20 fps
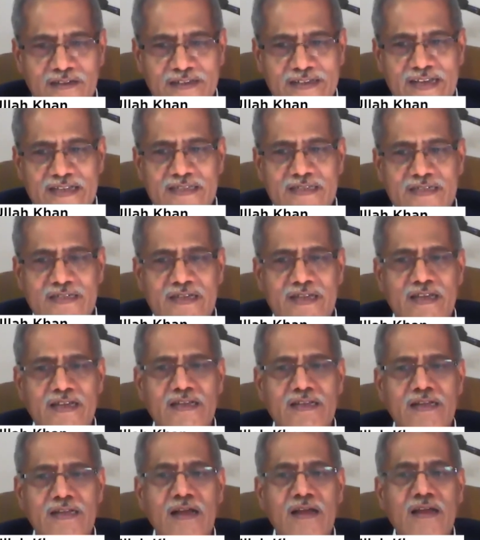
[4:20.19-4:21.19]

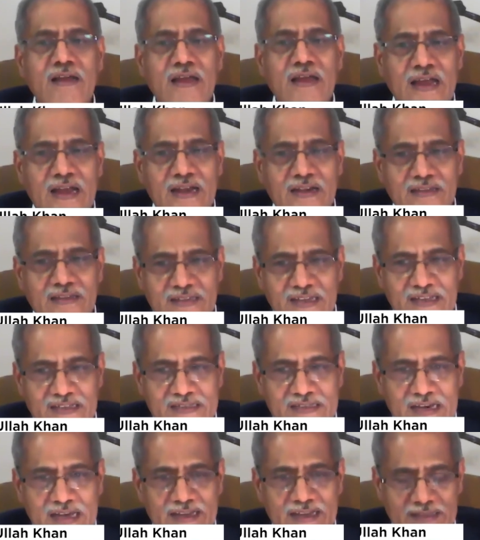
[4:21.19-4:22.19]
testing and
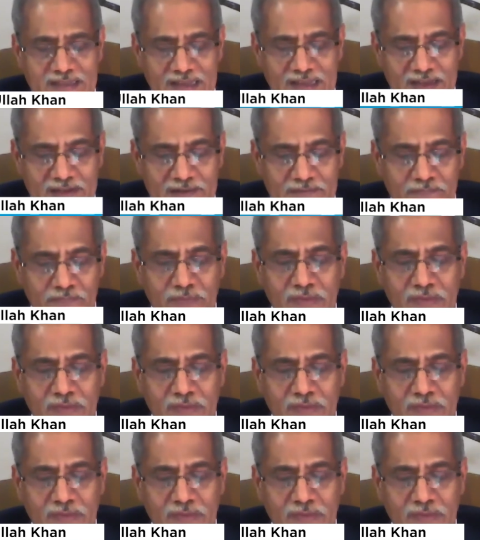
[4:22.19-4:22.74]
things like that.